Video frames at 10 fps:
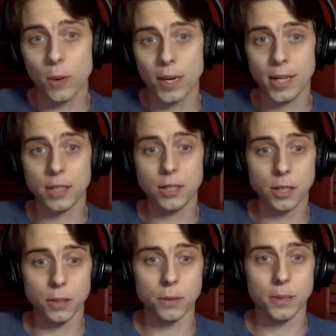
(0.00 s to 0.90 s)
we need
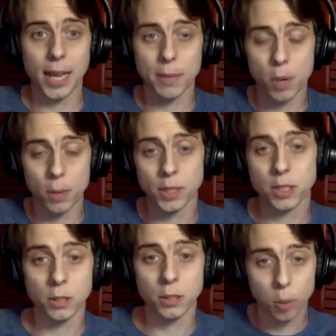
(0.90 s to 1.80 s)
to take a moment
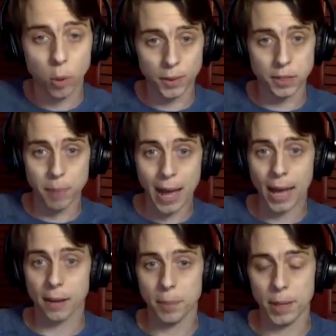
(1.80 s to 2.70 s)
to pull this
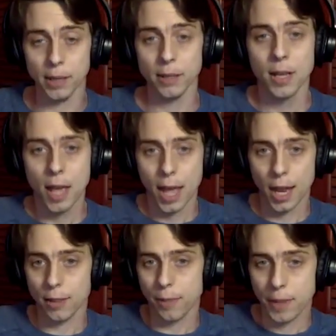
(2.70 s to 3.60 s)
back a bit
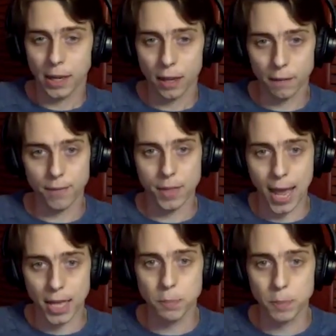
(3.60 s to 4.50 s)
and think of the
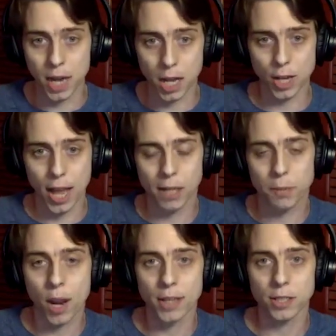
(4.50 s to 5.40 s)
Espionage Act
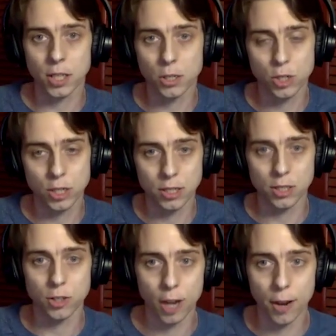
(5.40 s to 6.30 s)
prosecutions
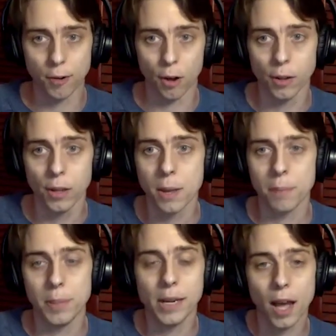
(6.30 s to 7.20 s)
in general,
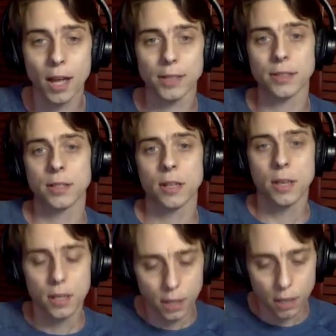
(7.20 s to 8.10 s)
because
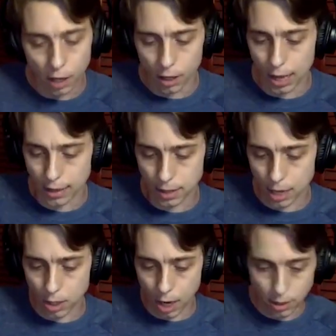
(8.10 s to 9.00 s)

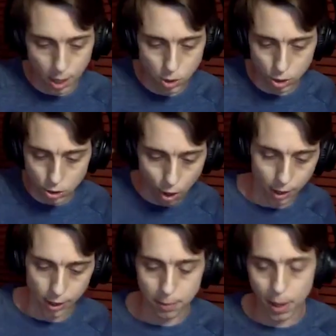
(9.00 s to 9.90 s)
as you're
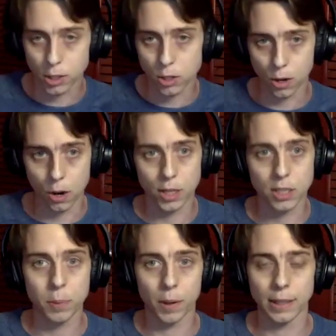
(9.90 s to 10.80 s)
talking about your own
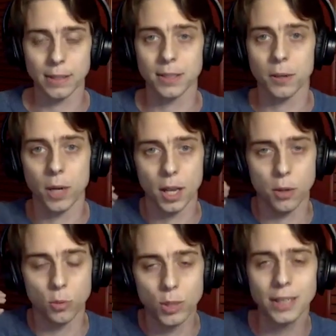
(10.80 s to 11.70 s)
experience,
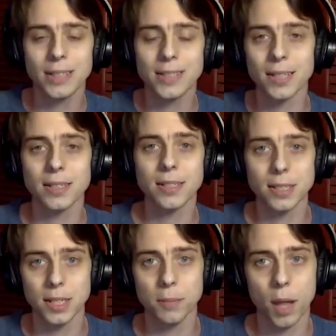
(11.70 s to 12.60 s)
it really does
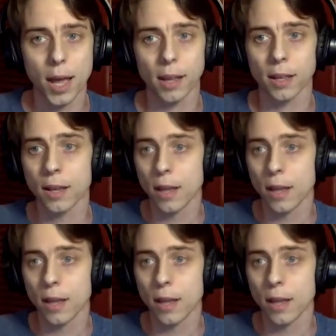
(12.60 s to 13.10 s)
seem like